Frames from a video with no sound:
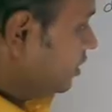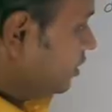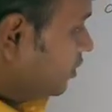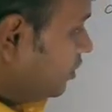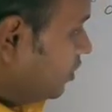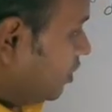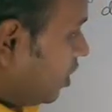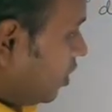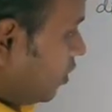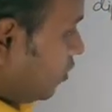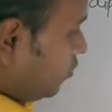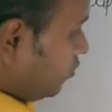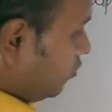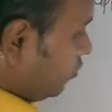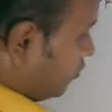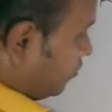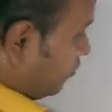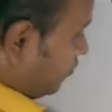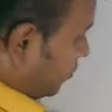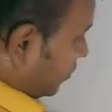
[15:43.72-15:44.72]
Now
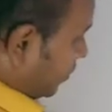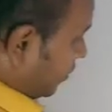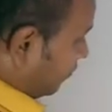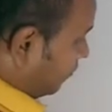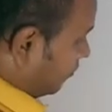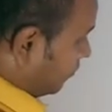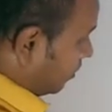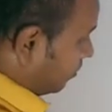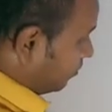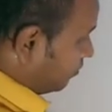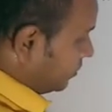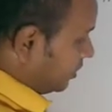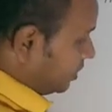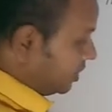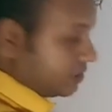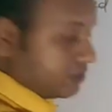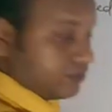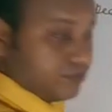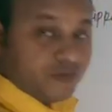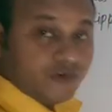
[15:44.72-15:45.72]
from
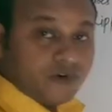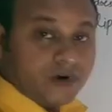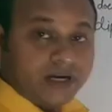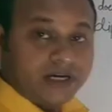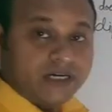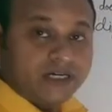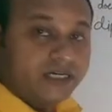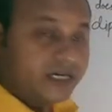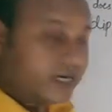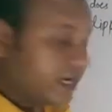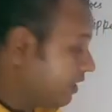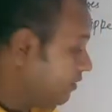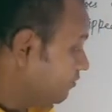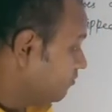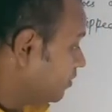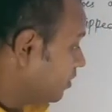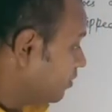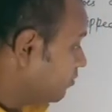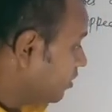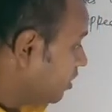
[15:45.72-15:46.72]
this point and
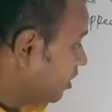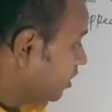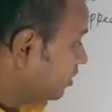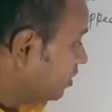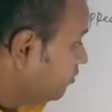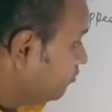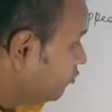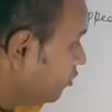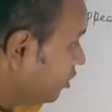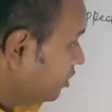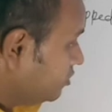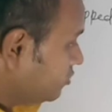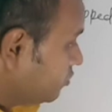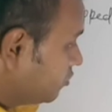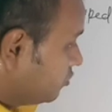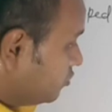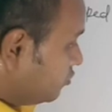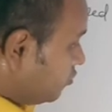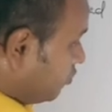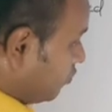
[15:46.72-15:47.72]
from other points
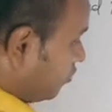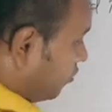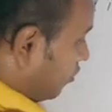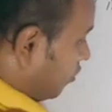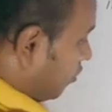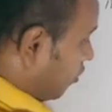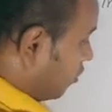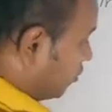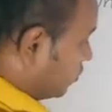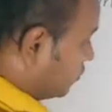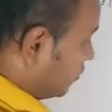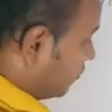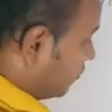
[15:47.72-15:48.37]
also, lots